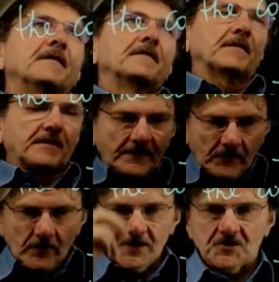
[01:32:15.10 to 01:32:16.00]
So this
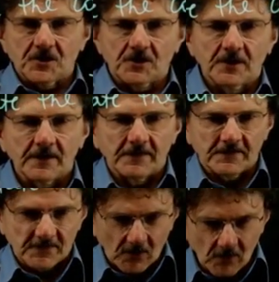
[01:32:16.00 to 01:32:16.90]
equation is
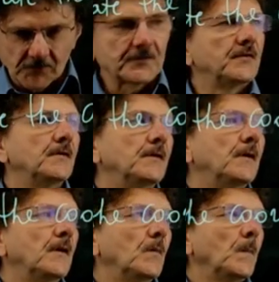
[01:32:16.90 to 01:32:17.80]
solved
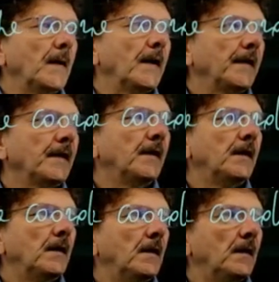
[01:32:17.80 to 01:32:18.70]
by
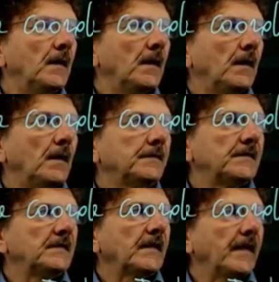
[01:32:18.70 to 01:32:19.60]
uh,
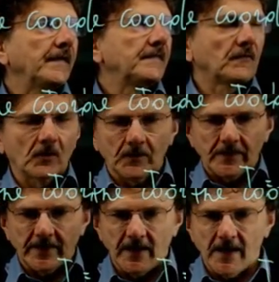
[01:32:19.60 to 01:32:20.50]
theta s equal
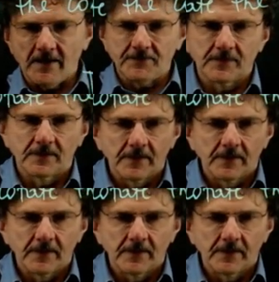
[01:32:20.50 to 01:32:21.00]
pi half.